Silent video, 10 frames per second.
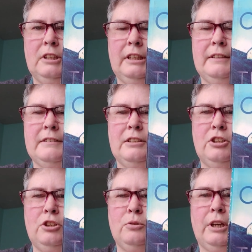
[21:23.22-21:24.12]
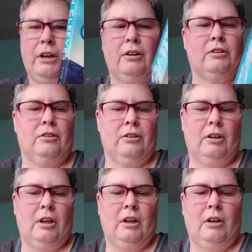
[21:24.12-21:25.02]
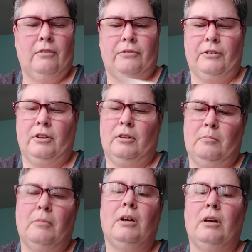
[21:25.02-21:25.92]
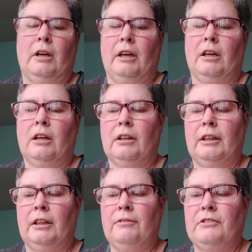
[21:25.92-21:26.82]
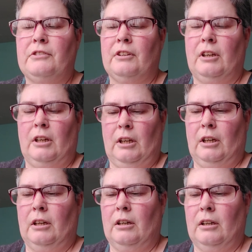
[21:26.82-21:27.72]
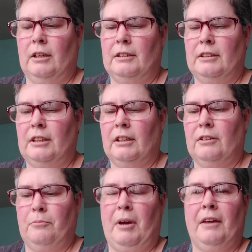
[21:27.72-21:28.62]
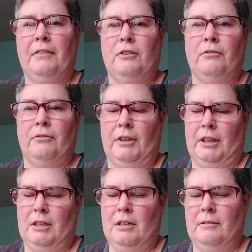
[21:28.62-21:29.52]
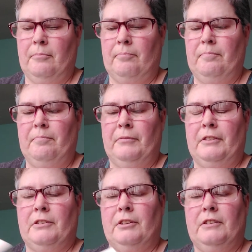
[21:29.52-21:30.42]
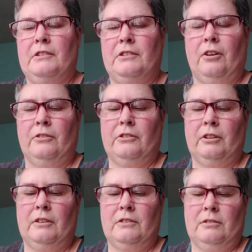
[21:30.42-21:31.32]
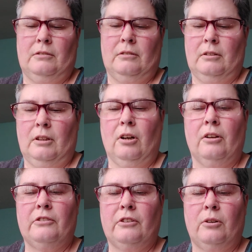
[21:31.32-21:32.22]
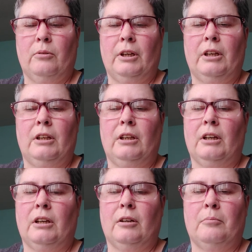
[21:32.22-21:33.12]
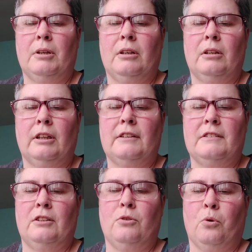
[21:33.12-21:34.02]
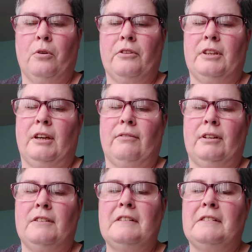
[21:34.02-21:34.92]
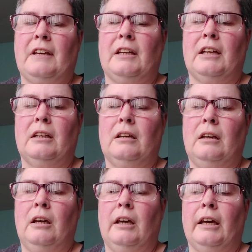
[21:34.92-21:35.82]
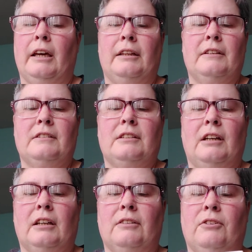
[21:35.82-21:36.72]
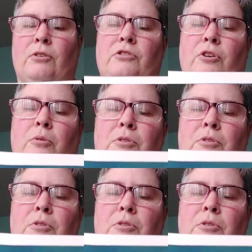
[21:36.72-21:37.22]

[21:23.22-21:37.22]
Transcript: it's a new character from Ann Cleeves, uh, a detective Matthew Venn. So this is also it's also in um, it's in North Devon setting, and this detective goes home